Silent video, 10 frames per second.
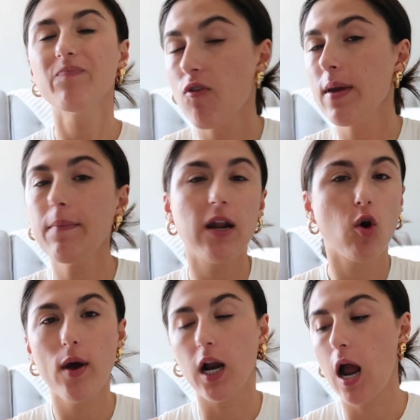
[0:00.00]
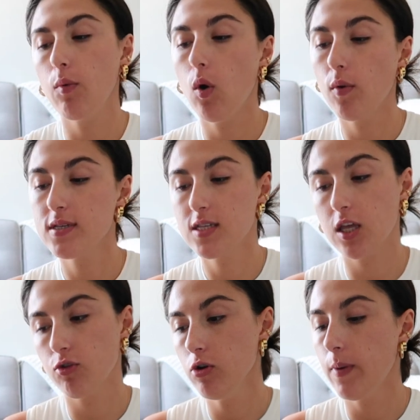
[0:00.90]
For me, I'm not a quitter. I will always
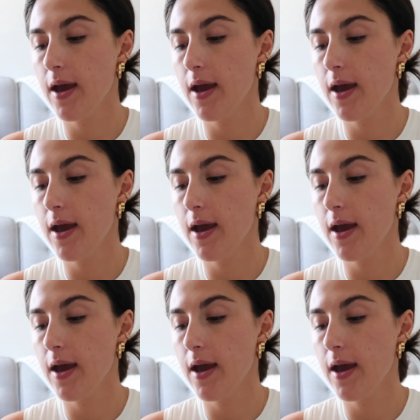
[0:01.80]
stick through,